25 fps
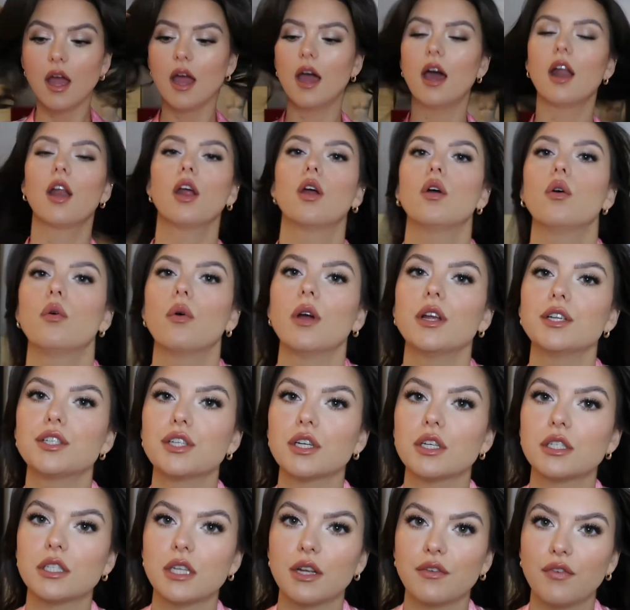And I always
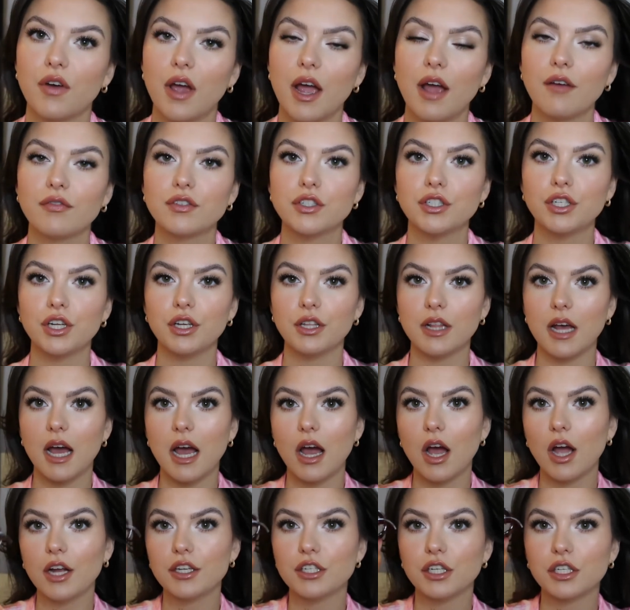just, if I have to do that,
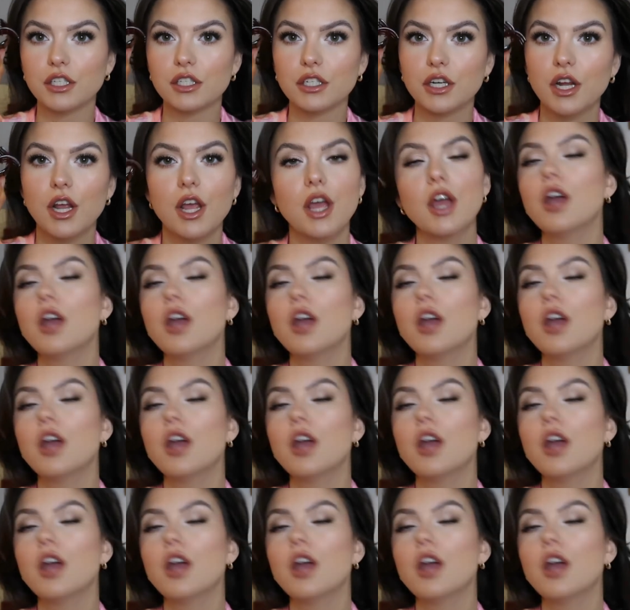I just